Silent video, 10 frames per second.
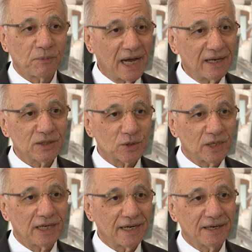pilots
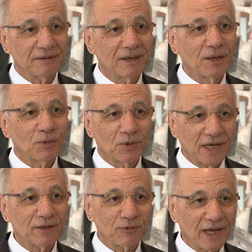learn
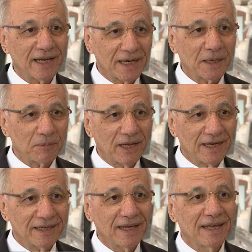without flying an
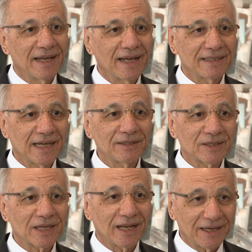airplane and
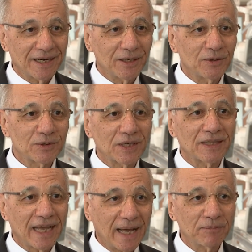dentists are learning using
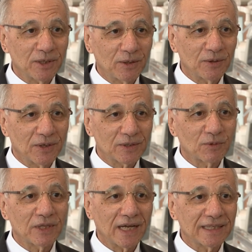the haptic units
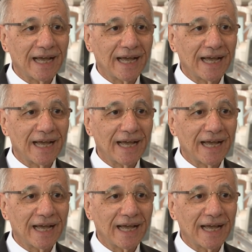without